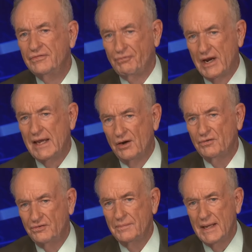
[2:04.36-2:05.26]
3
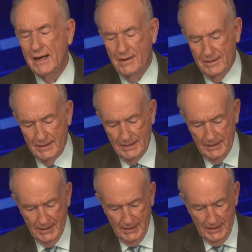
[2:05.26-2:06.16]
years from now.
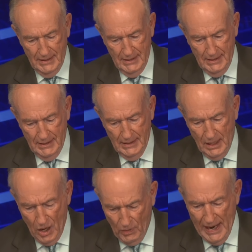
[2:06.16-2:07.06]

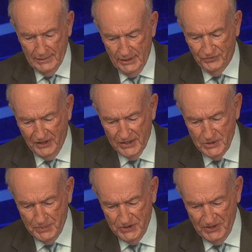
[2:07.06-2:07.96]
All right, let's get
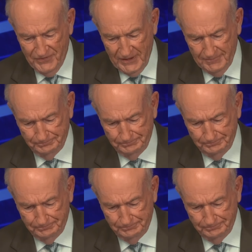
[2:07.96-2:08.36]
specific.